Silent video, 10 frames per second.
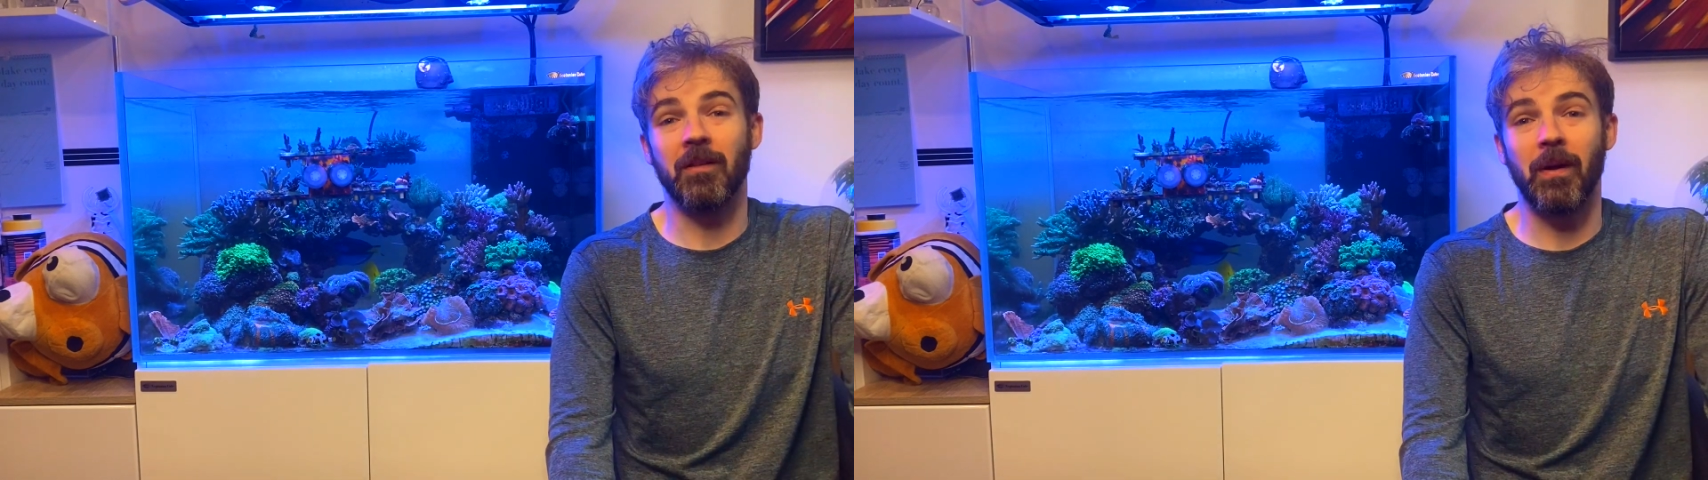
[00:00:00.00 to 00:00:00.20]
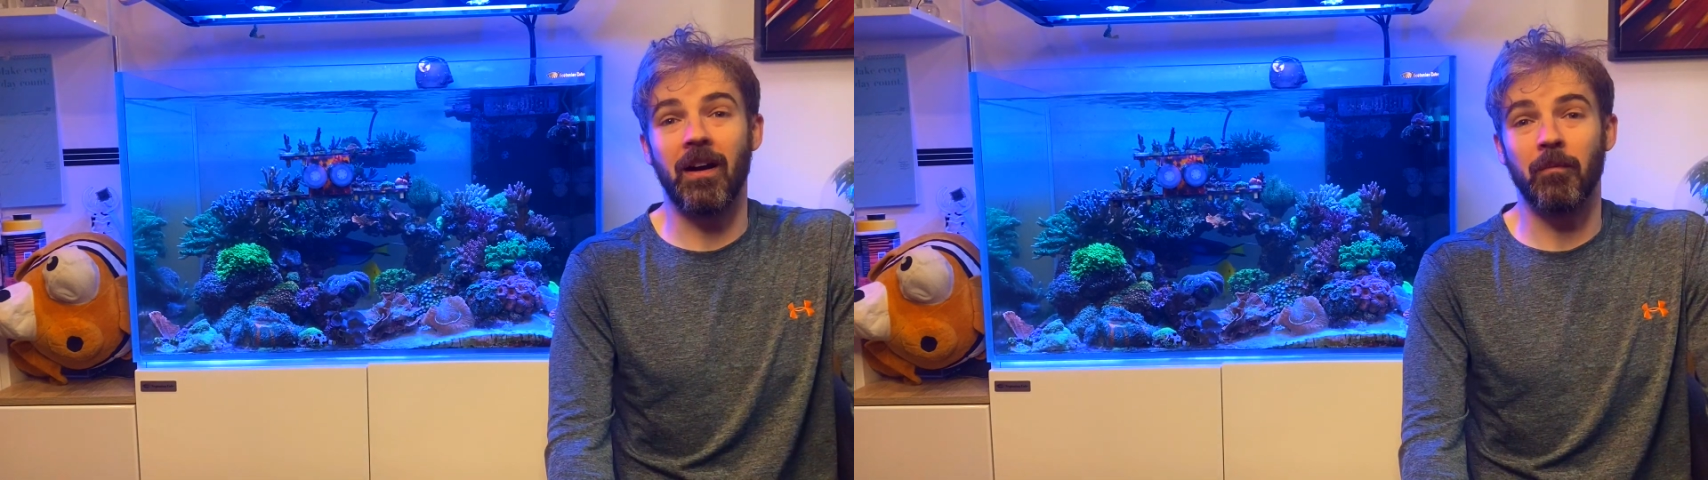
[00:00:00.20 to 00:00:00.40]

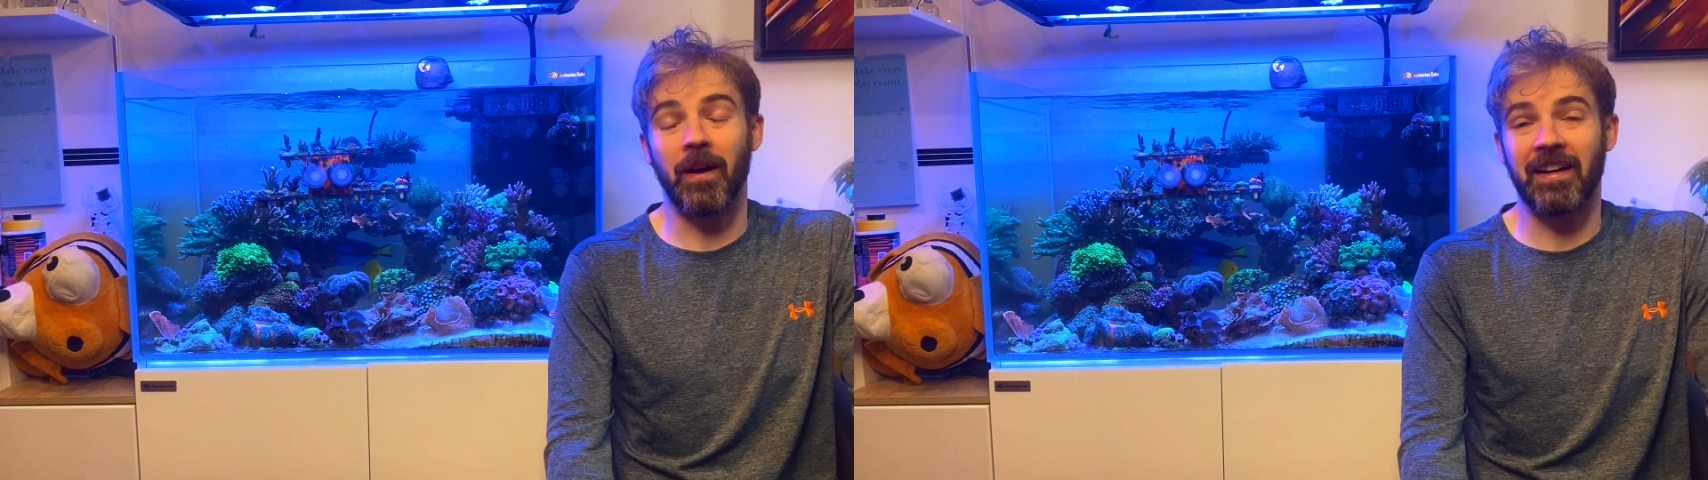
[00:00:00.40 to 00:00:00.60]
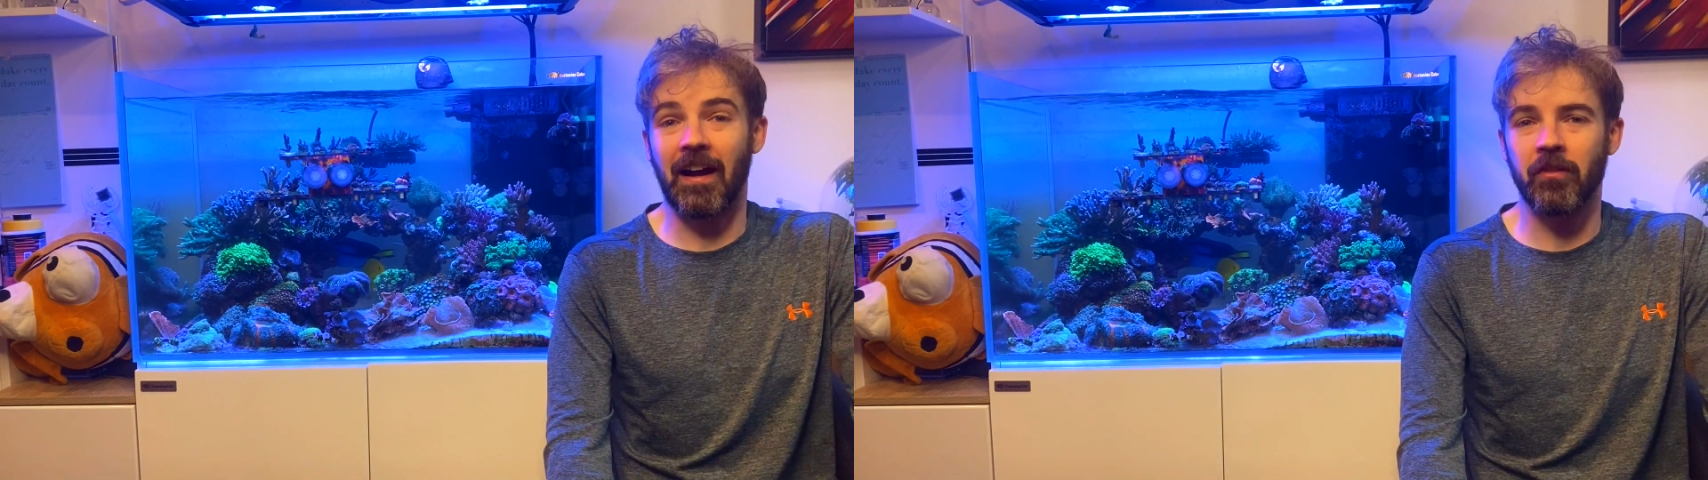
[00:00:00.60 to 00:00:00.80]
about my
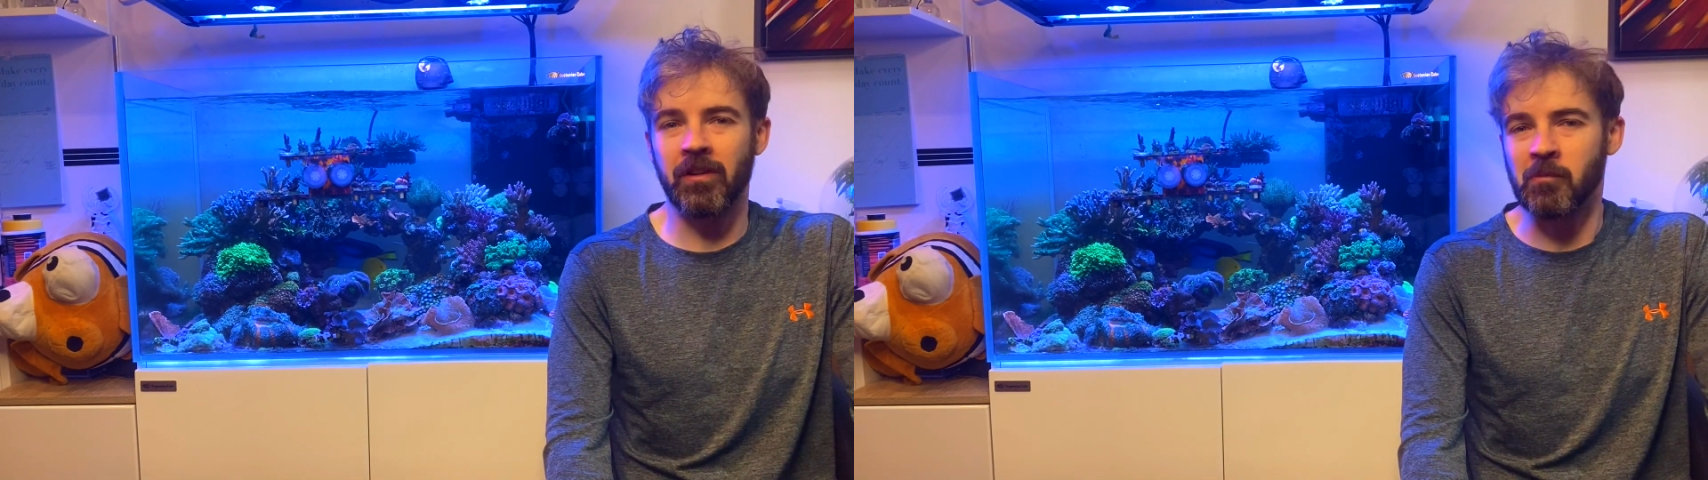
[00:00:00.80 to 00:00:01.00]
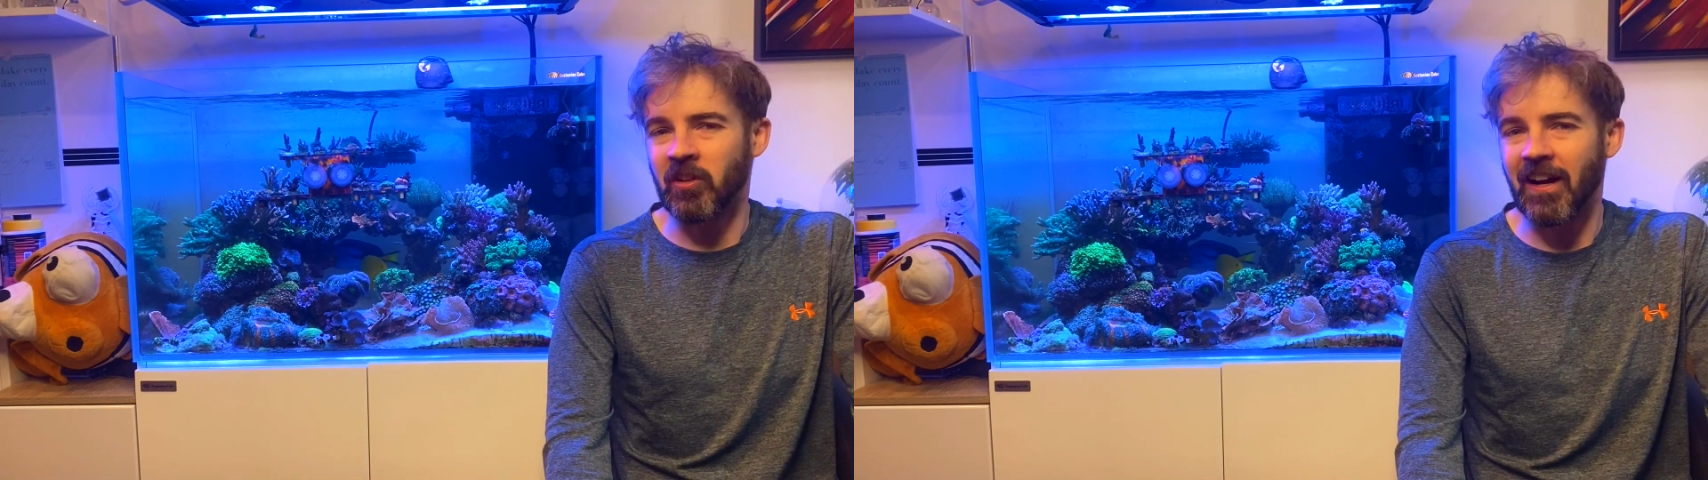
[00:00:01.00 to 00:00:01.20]

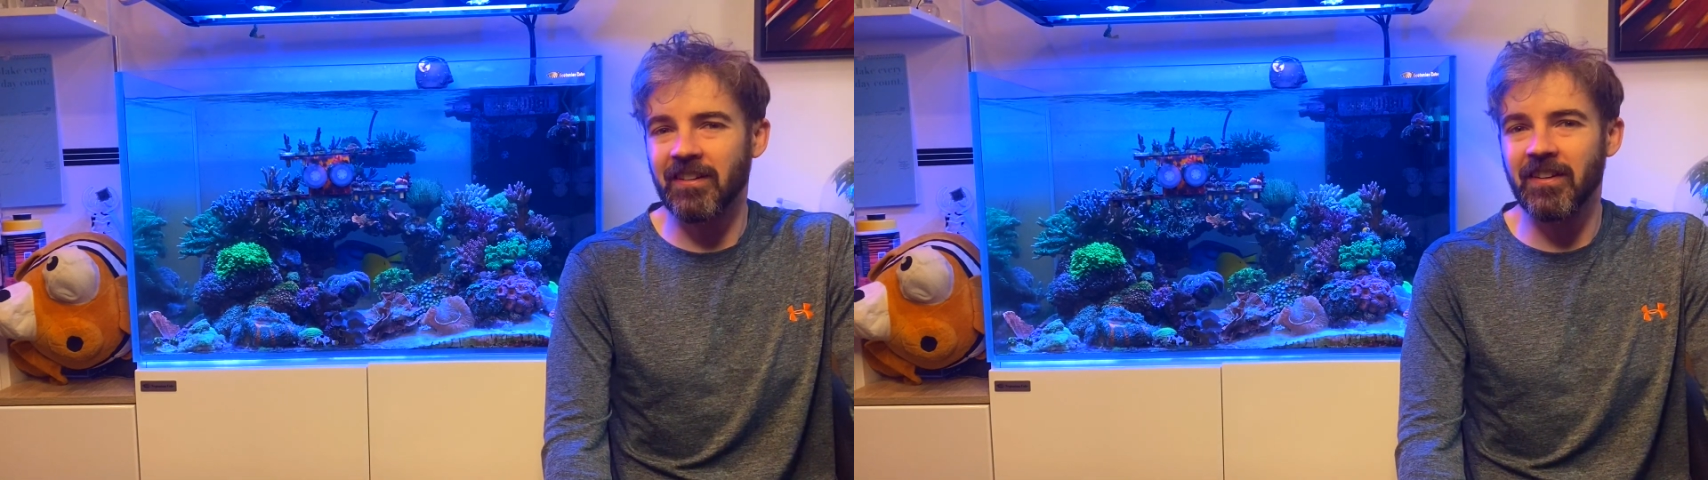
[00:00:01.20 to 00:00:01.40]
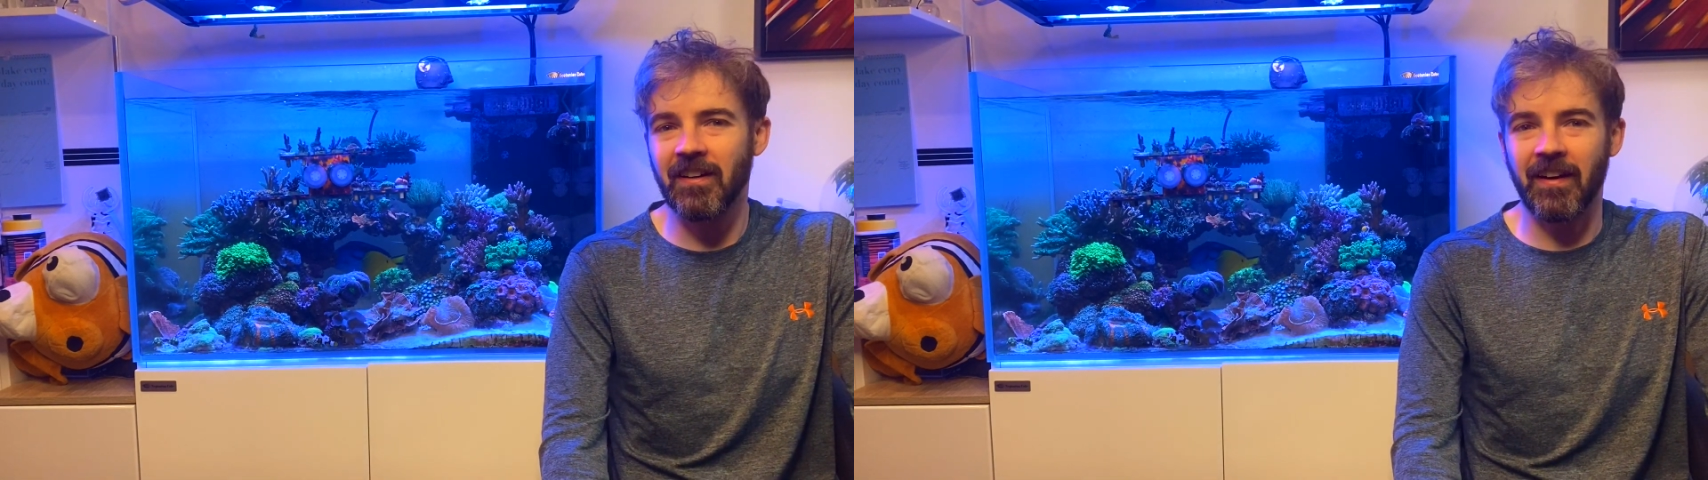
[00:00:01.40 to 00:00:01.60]
calcium reactor